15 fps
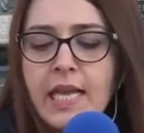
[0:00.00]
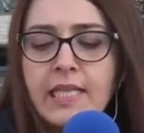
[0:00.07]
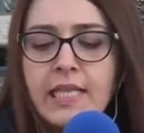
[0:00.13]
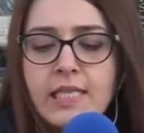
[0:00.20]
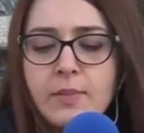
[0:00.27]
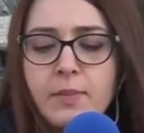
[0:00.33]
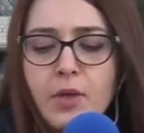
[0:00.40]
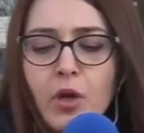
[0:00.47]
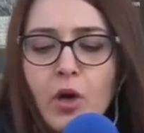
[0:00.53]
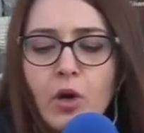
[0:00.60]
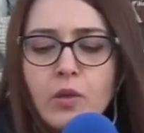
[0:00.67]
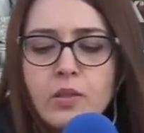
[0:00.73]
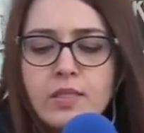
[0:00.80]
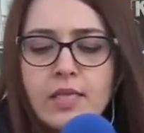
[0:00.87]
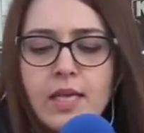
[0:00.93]
This is
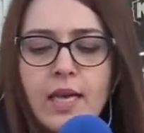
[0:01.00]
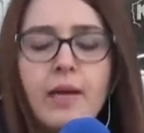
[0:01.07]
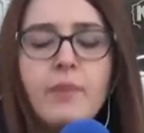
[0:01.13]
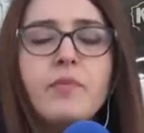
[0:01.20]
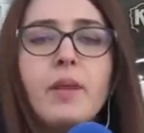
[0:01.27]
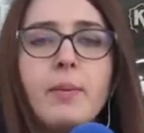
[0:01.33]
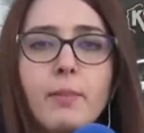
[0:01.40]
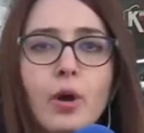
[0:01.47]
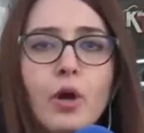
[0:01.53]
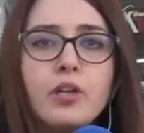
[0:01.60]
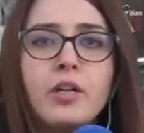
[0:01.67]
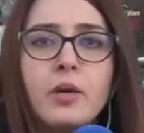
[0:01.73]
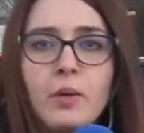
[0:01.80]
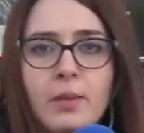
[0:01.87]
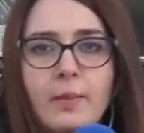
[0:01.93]
because the
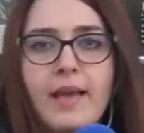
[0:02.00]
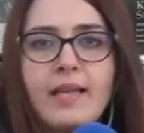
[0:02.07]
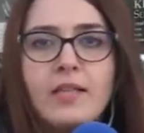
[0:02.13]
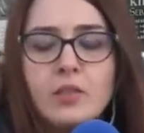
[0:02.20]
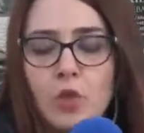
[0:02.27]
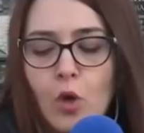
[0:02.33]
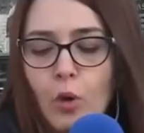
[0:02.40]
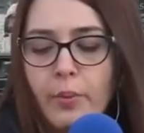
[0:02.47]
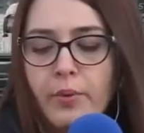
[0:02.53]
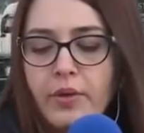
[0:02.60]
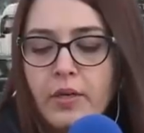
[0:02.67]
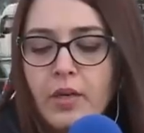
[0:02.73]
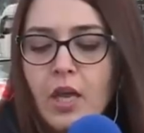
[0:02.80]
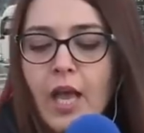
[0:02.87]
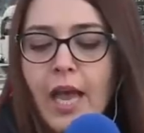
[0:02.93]
border remains
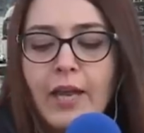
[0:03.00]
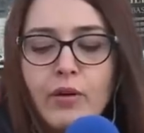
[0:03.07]
open.